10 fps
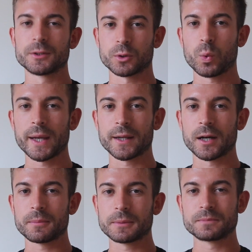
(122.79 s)
So I'll wake
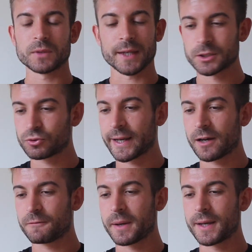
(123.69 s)
up, get straight out
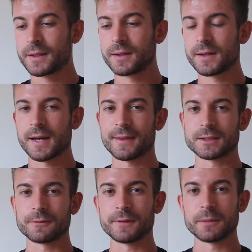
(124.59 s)
of bed, and that's
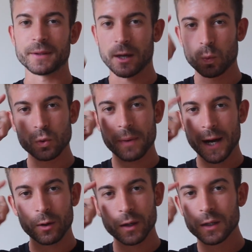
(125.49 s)
developing that
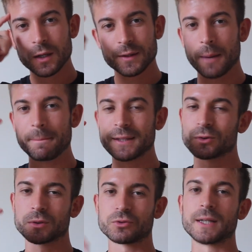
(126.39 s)
willpower, that mental
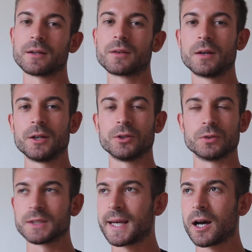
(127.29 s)
strength. You
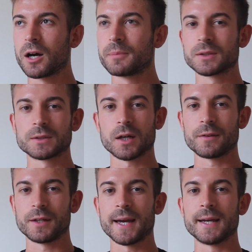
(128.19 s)
just get up, start the
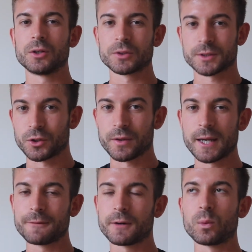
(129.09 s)
day. Because I know that
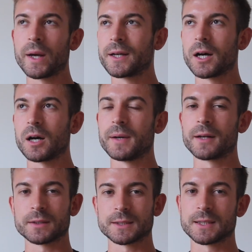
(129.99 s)
if I wake up and
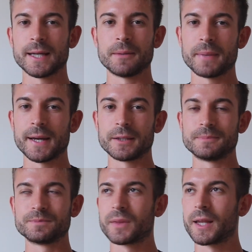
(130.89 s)
I just lay in bed,
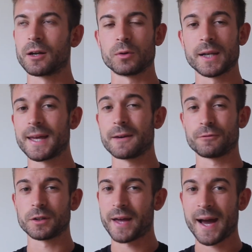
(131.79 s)
then I will lay there for
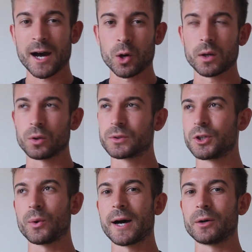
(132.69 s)
another hour or
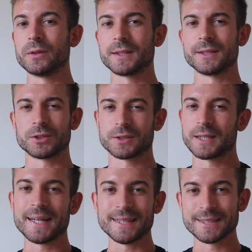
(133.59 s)
2 hours, and it's just a
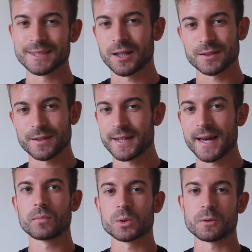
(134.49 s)
lazy start to the
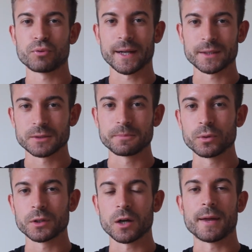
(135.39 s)
day. So I practice
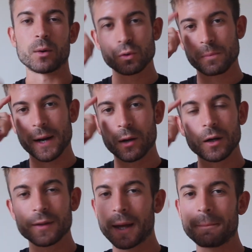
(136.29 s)
building up that
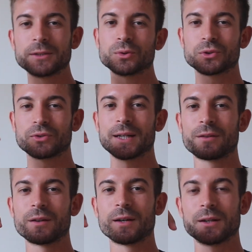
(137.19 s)
willpower, that mental
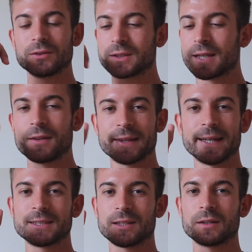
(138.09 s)
strength, and just getting the day
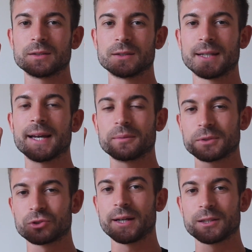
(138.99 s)
started, getting up
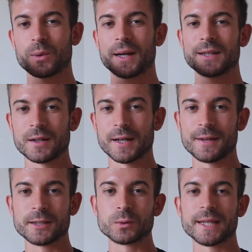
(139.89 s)
straight away. And
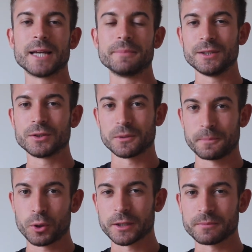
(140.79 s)
this was getting me used to
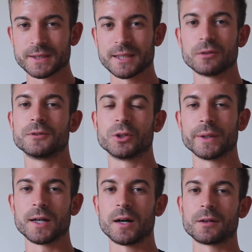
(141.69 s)
pushing myself,
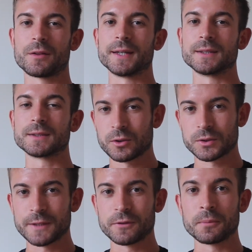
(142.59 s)
doing hard things. Because
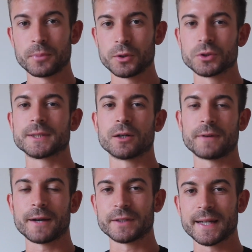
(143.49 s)
if you can push yourself
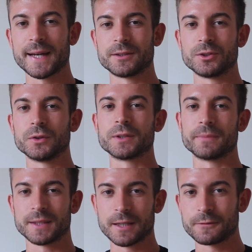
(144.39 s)
every day to do something
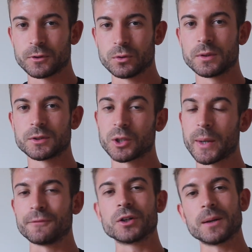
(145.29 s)
difficult, to go out
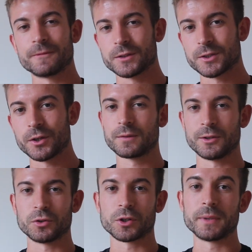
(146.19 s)
of your comfort zone, then
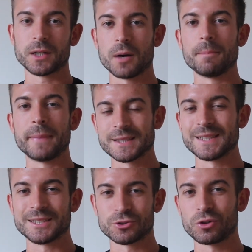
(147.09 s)
you're going to become mentally
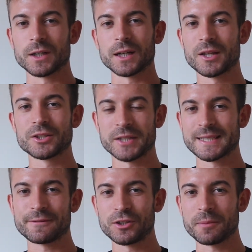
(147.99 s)
stronger. So let's
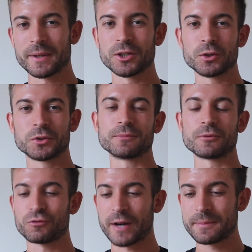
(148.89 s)
have a look at my total number
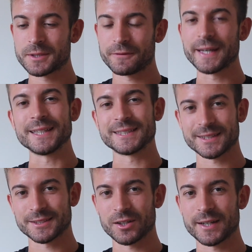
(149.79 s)
of reps for each
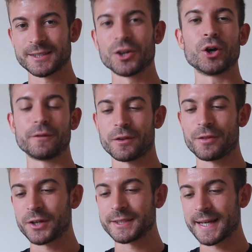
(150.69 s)
exercise over the
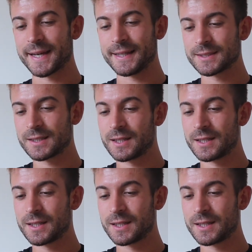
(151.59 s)
30 days.